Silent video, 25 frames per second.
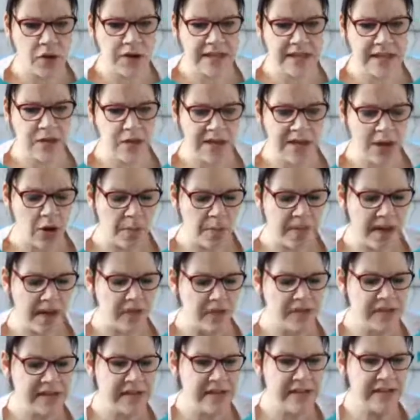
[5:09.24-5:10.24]
into a little bit
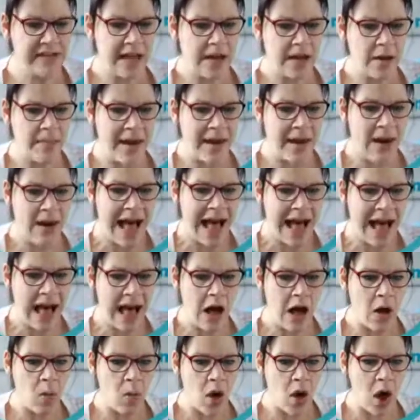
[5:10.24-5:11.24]
of detail about
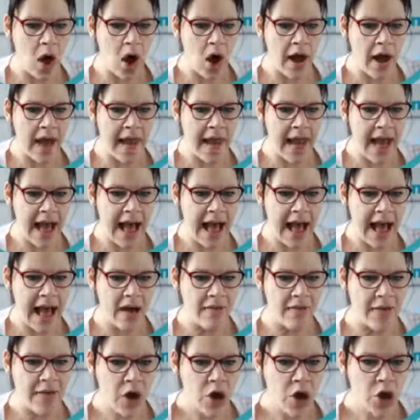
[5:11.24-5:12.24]
how I
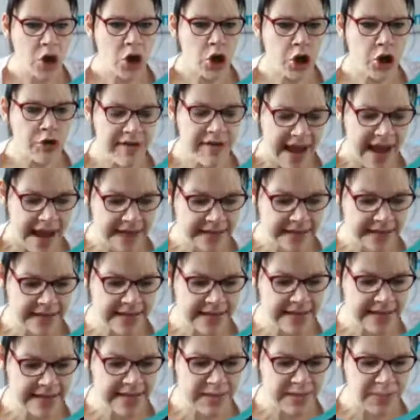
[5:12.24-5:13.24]
have
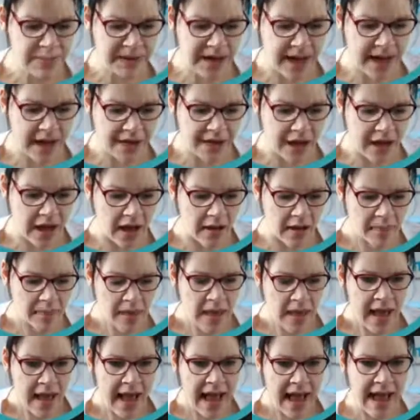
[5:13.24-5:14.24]
created this planner.
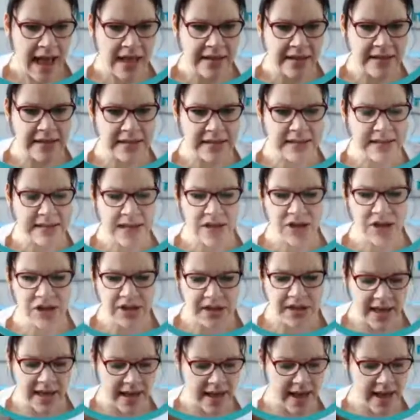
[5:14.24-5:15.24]
And
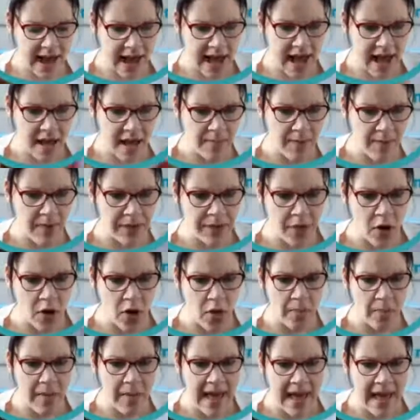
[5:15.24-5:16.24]
essentially
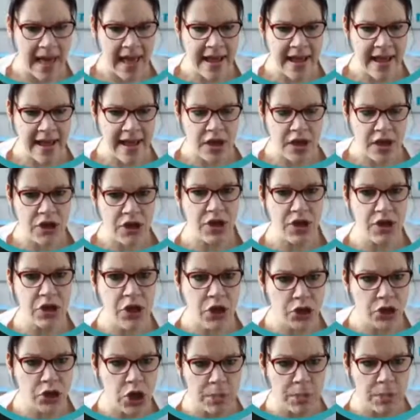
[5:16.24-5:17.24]
from a
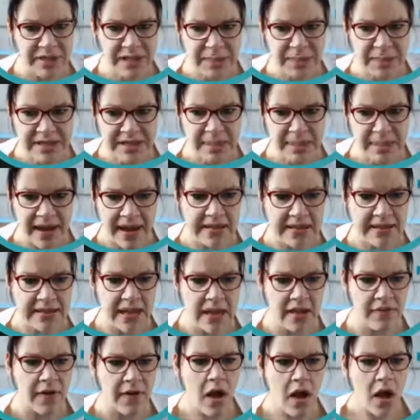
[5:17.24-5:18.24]
YouTuber's
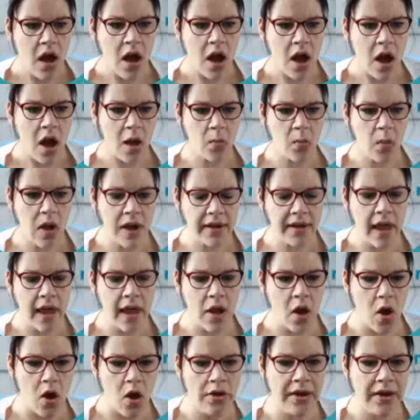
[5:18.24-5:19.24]
perspective, I'm
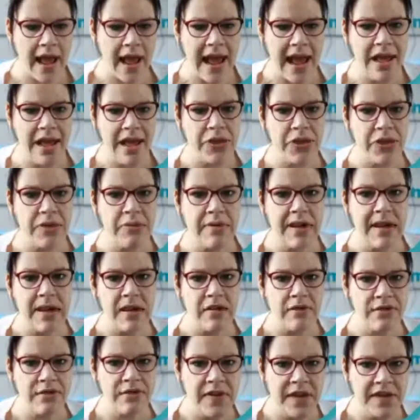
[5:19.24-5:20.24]
working on a
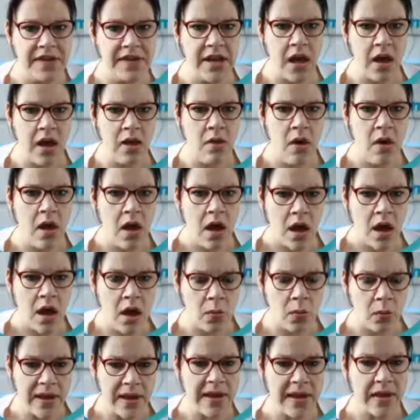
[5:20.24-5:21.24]
3 video
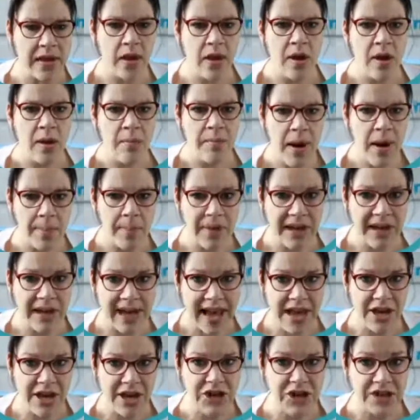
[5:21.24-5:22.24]
a week
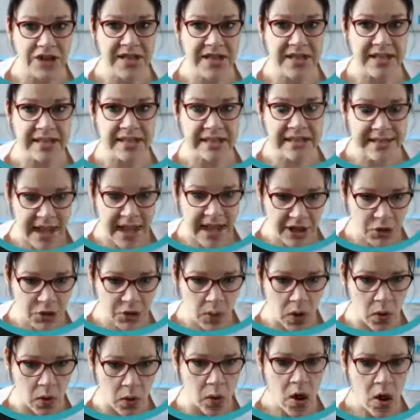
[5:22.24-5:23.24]
publication
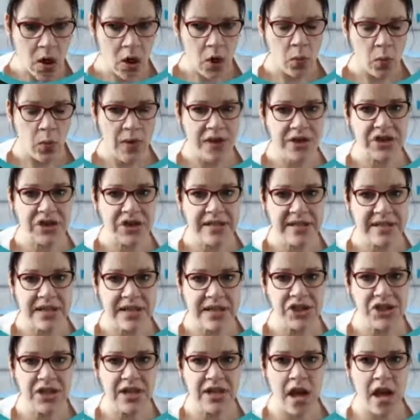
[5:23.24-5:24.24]
schedule, which
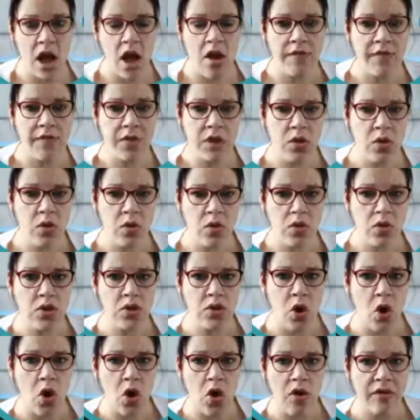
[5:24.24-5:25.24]
essentially over the
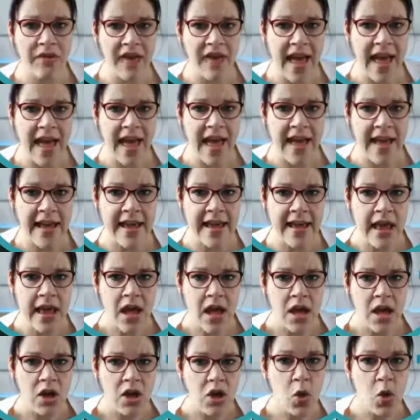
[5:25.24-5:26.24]
course of a
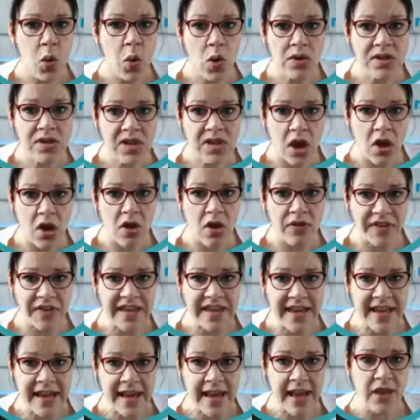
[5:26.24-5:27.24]
quarter of
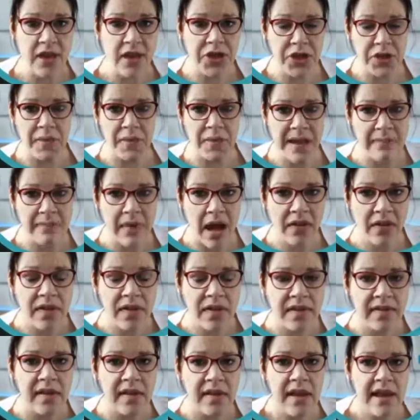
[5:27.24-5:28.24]
a year, 3
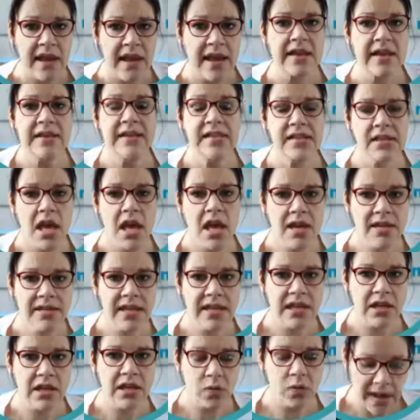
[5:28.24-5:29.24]
months, is
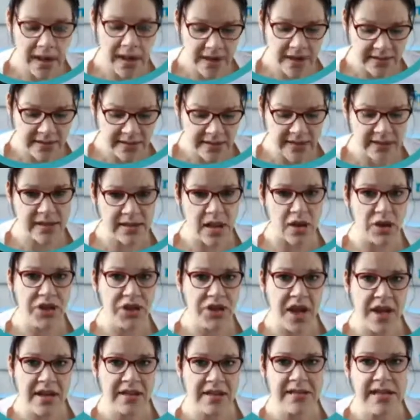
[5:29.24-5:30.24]
13 weeks. And so
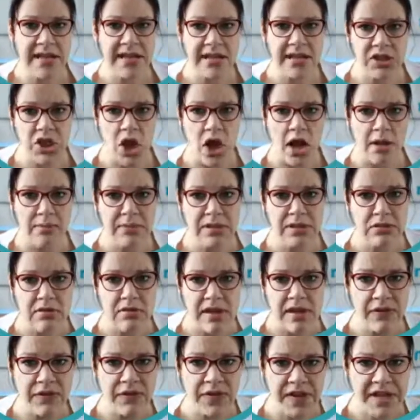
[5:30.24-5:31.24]
13 times
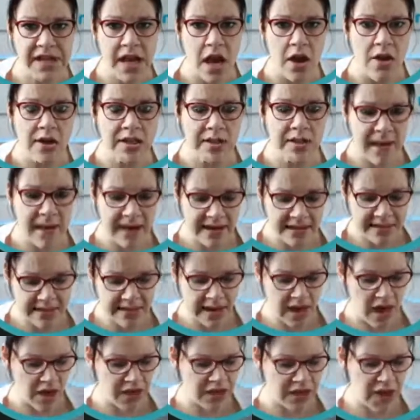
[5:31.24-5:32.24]
3 videos
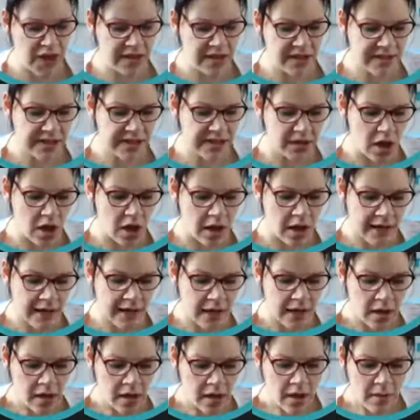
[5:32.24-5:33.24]
makes it a
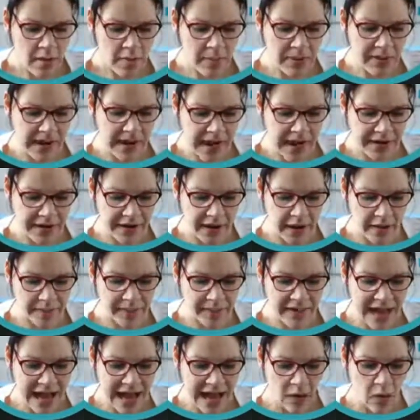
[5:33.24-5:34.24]
39 planner.
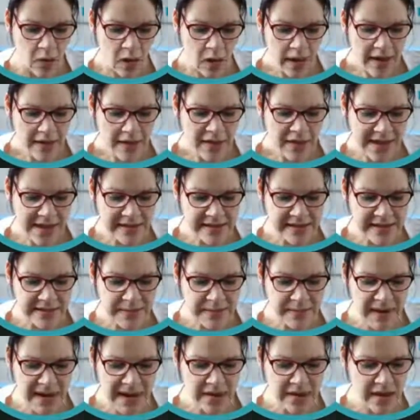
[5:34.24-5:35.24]
Now, that
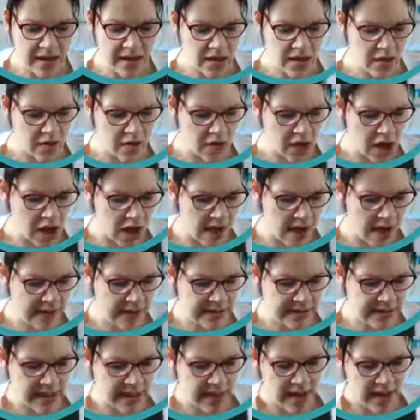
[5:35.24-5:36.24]
does mean that you
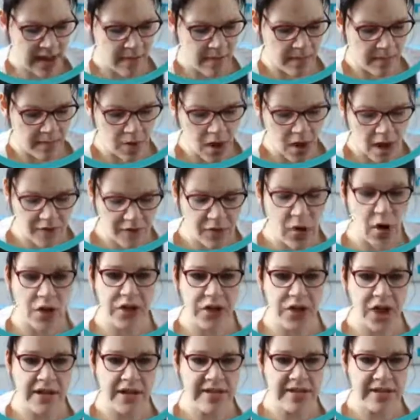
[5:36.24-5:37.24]
guys have
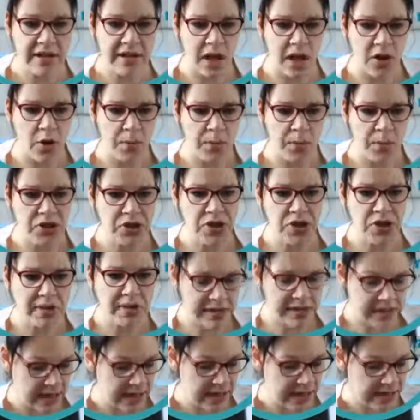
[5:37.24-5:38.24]
got 39
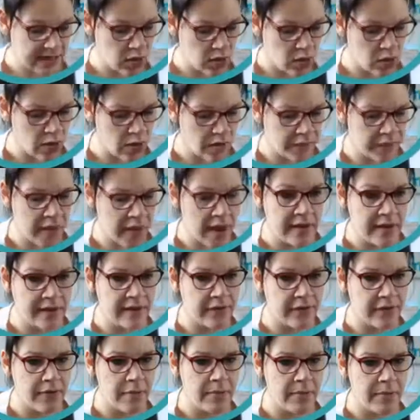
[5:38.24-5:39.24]
opportunities. All of the
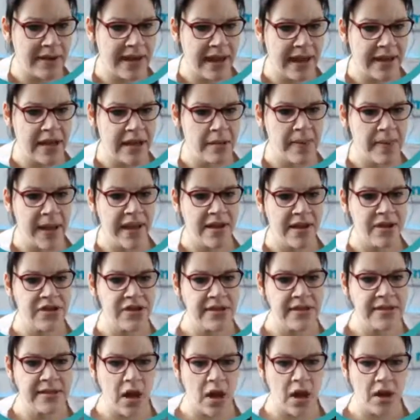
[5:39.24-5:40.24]
different planning
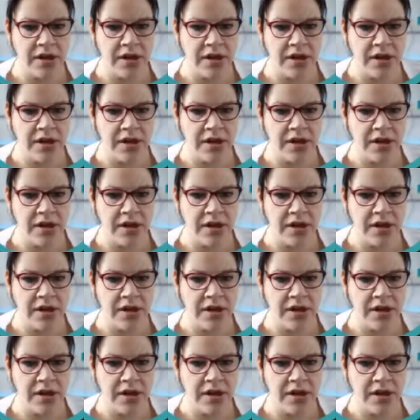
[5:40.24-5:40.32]
pages are